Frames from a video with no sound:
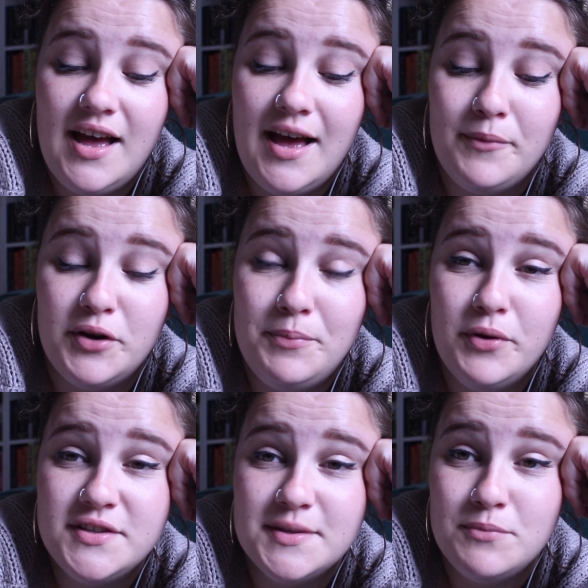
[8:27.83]
I'm going to put
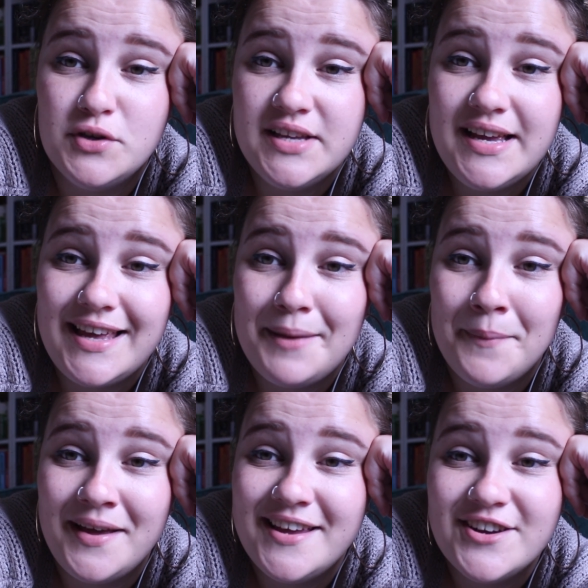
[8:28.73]
on some music in
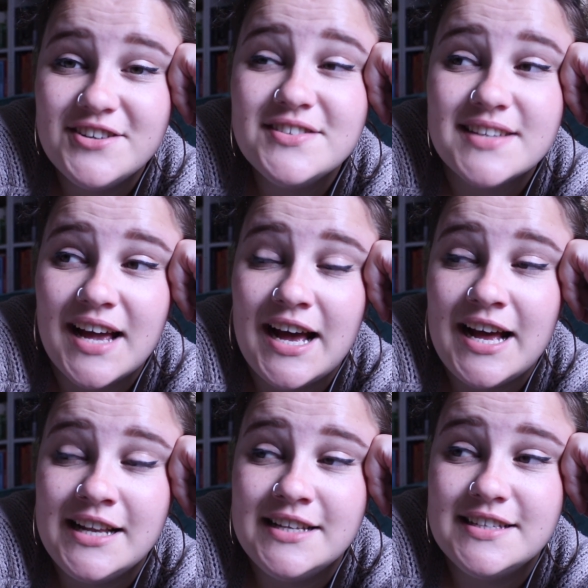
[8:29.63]
my ears
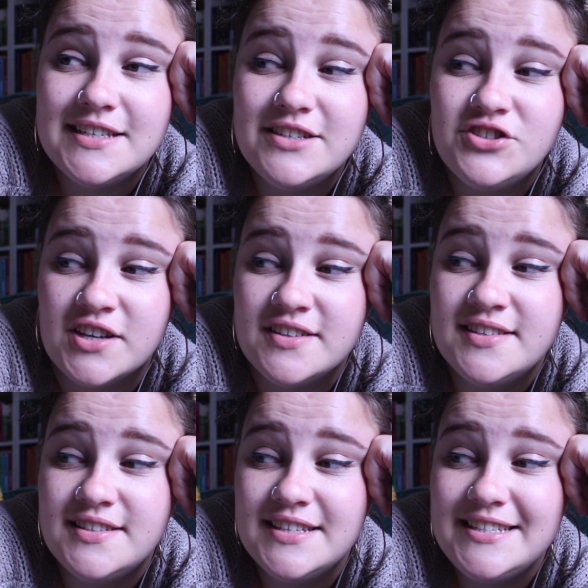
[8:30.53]
and
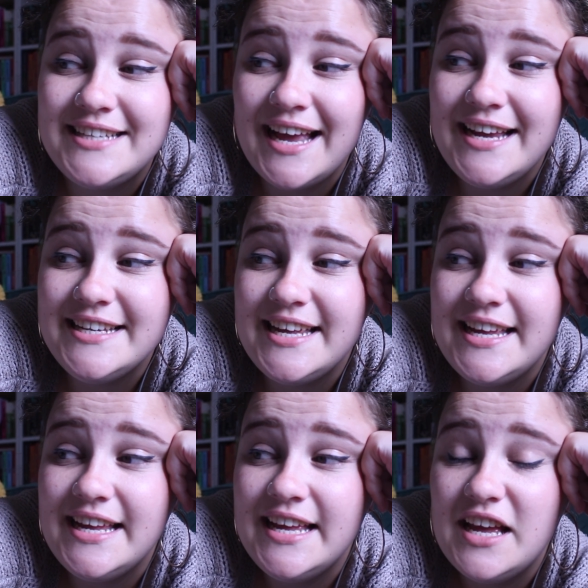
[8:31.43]
just tidy